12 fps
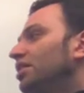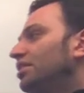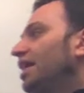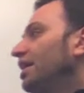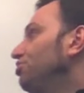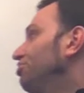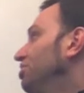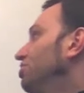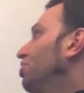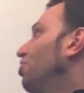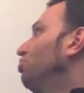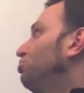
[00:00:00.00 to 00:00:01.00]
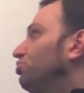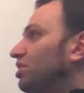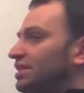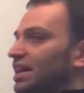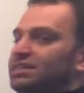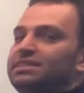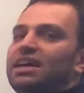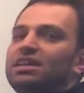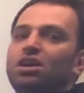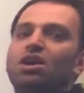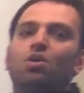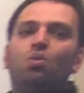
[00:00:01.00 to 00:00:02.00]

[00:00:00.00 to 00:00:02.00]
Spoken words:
Then you can go to the test set,